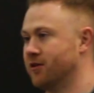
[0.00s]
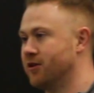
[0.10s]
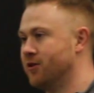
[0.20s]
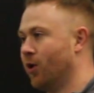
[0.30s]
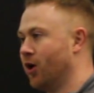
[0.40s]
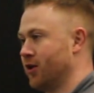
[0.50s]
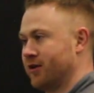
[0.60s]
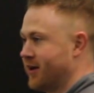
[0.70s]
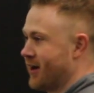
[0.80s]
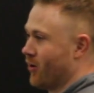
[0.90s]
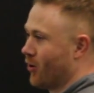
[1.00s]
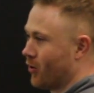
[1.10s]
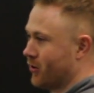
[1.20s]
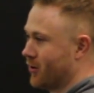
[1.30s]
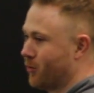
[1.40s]
you all can
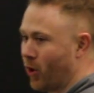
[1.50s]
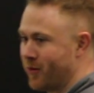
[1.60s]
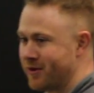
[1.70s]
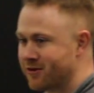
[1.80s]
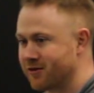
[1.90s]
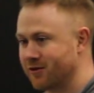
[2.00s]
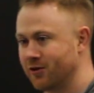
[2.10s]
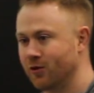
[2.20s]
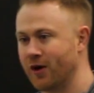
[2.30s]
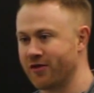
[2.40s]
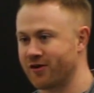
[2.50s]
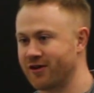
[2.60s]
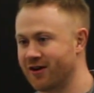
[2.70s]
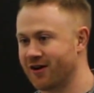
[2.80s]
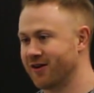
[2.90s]
hold appointments, whether
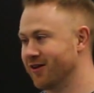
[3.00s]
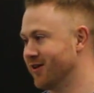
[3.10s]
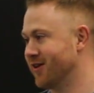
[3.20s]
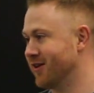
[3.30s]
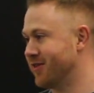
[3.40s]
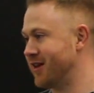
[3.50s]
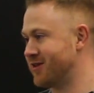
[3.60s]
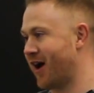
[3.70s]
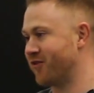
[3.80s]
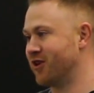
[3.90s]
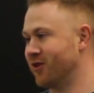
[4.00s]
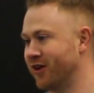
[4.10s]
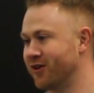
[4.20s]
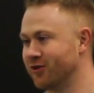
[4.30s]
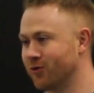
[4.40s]
they're things you have to do,
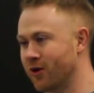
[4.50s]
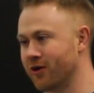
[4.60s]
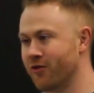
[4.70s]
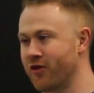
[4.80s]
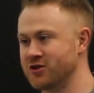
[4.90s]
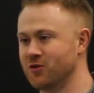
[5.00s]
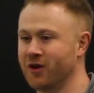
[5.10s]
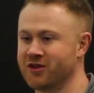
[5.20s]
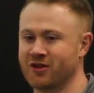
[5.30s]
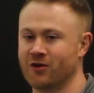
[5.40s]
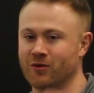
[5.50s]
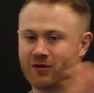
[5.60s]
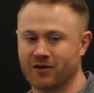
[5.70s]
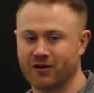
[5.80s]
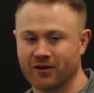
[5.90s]
like going to work, or things you want to do,
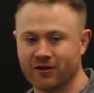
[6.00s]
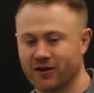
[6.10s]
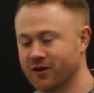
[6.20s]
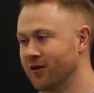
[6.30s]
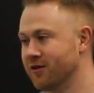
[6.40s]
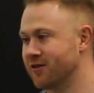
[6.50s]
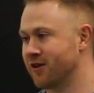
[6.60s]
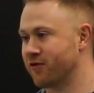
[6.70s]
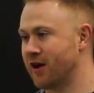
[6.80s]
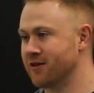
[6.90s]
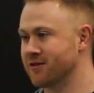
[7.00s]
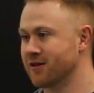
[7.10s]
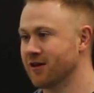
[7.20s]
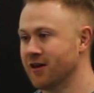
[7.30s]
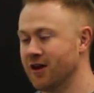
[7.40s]
like going to see your friends.